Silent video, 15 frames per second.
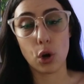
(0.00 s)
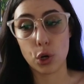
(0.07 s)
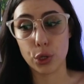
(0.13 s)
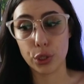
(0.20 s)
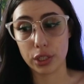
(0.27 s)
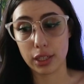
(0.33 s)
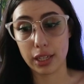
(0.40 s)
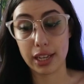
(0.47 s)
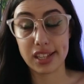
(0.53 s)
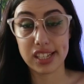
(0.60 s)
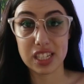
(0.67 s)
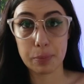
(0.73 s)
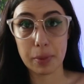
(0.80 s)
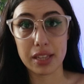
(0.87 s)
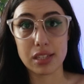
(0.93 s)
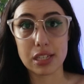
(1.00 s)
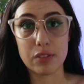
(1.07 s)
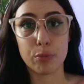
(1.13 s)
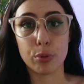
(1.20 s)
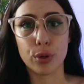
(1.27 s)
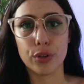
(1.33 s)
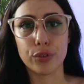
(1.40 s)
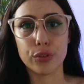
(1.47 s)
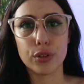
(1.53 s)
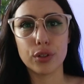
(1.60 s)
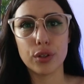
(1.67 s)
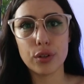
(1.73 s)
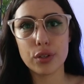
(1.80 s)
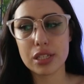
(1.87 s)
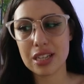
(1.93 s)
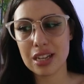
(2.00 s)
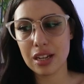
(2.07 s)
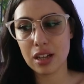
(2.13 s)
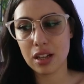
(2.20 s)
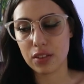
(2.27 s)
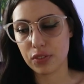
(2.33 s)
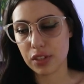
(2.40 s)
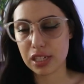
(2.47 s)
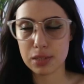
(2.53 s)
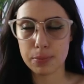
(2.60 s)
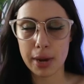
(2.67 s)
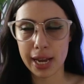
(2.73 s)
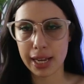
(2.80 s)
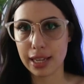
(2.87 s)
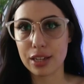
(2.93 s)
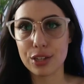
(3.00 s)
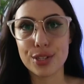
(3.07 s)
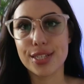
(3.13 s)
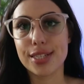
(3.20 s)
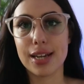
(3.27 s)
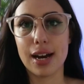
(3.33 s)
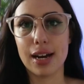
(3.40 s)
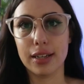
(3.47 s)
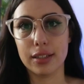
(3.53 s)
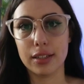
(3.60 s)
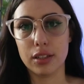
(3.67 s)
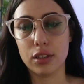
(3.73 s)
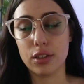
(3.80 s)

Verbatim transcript: on expensive peripherals, this might get you started.